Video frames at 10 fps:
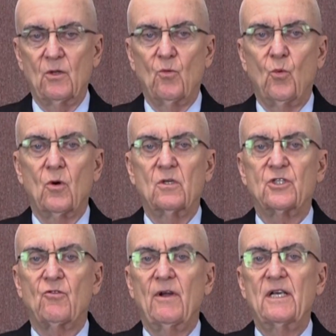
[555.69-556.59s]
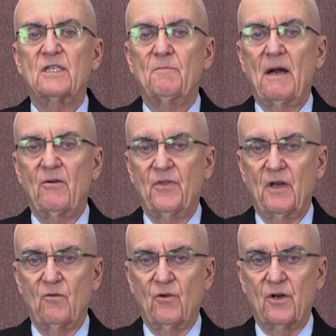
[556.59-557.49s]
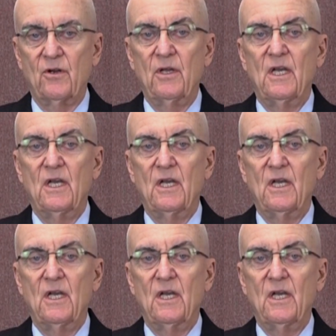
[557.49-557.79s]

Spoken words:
the world's greatest marathon runner,